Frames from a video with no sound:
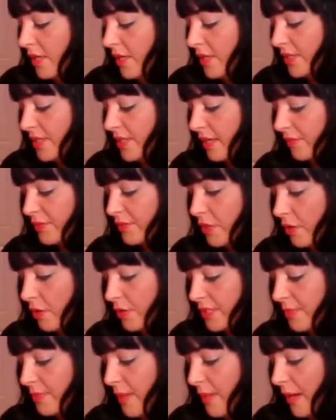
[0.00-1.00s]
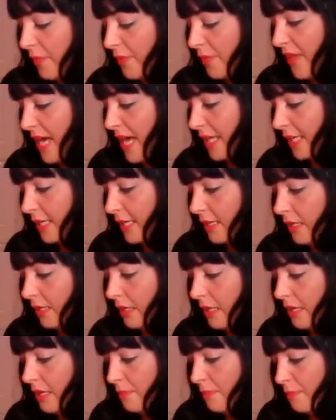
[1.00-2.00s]
So I've talked about That Girl
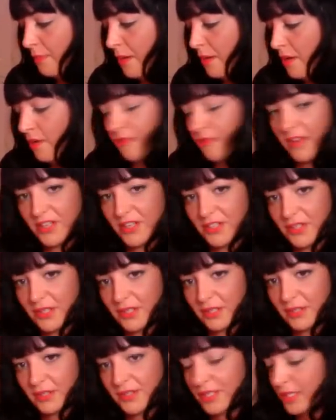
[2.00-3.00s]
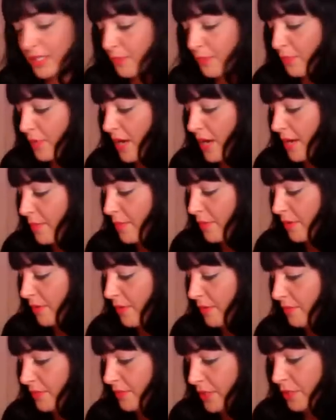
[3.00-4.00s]
and Professional, so the
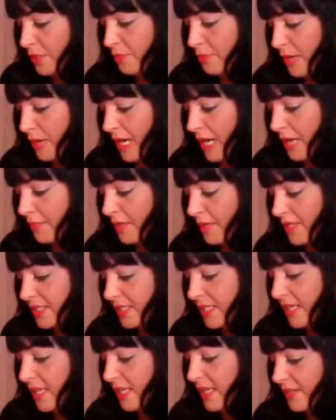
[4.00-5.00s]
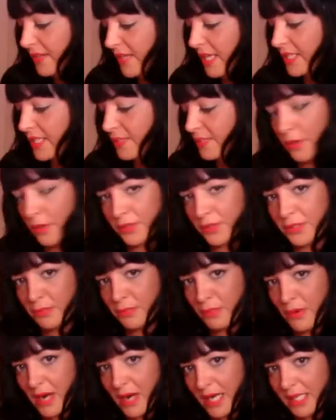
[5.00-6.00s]
primer, 2 primers, that's more to
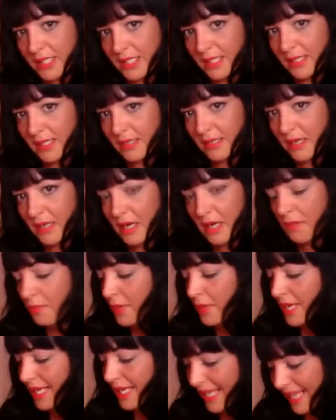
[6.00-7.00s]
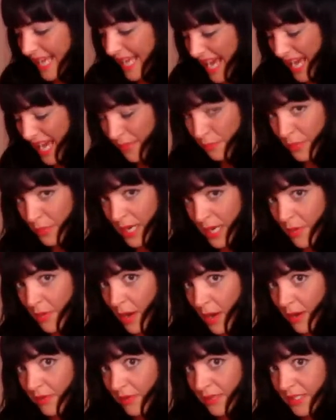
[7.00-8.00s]
brighten, but it can break you
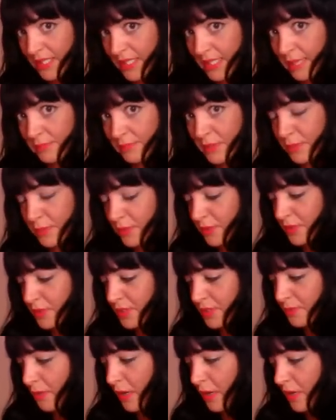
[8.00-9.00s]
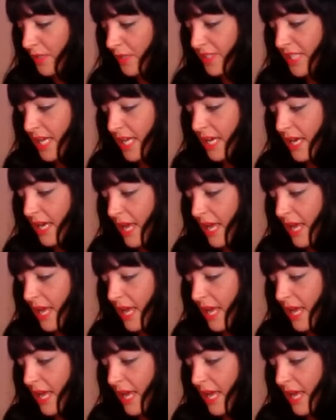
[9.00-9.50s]
out if you're susceptible to spots.